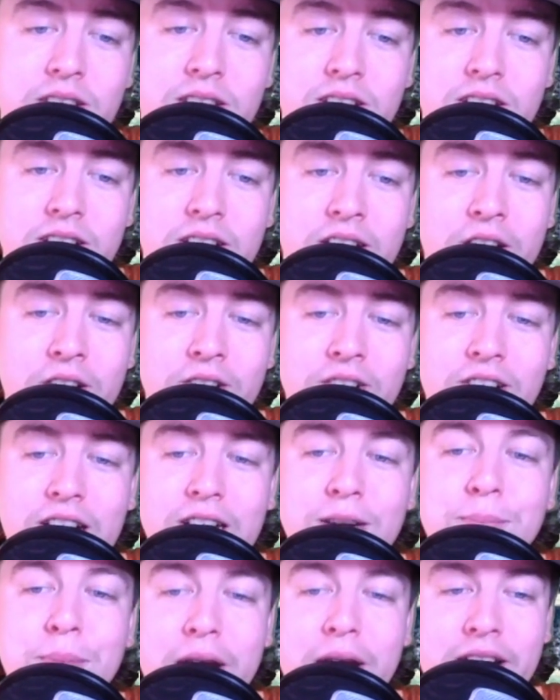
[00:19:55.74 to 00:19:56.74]

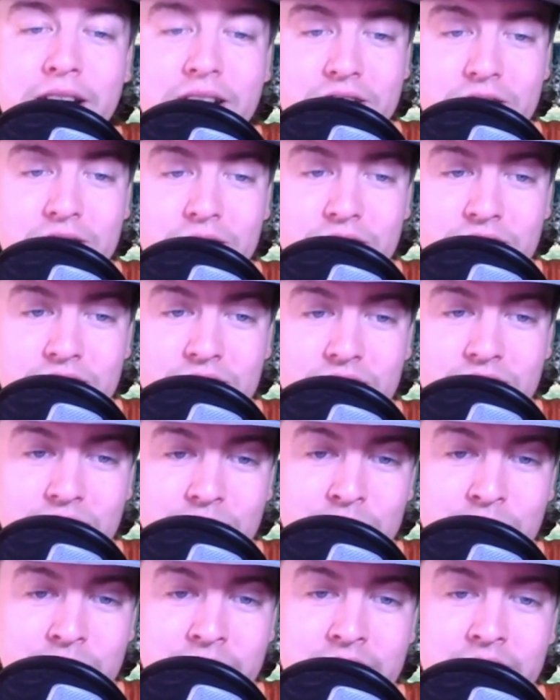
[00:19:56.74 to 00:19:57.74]
Carolina Panthers,
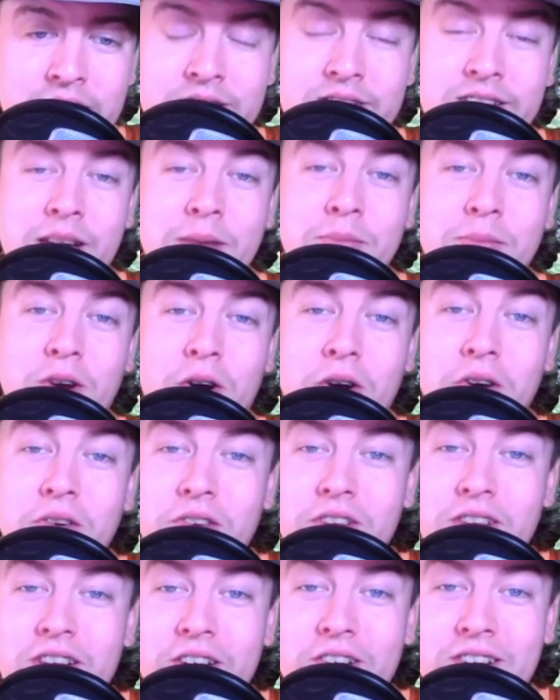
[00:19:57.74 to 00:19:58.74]
with Sam
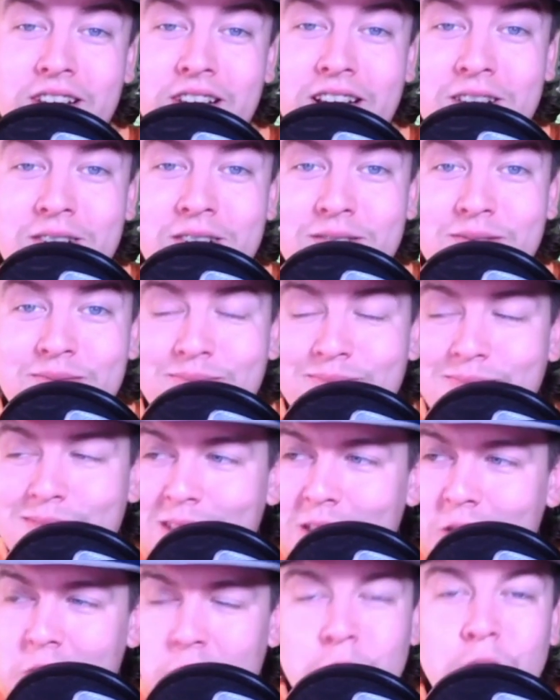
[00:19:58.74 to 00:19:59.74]
Darnold there now.
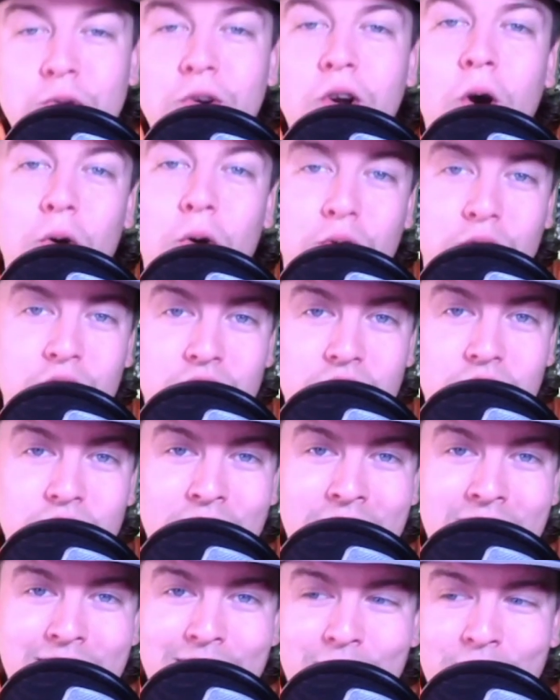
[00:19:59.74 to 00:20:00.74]
Who knows,
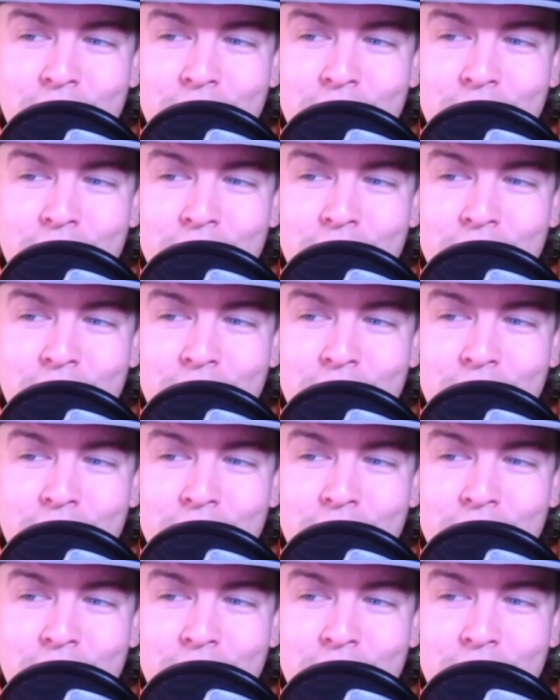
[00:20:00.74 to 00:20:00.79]
right?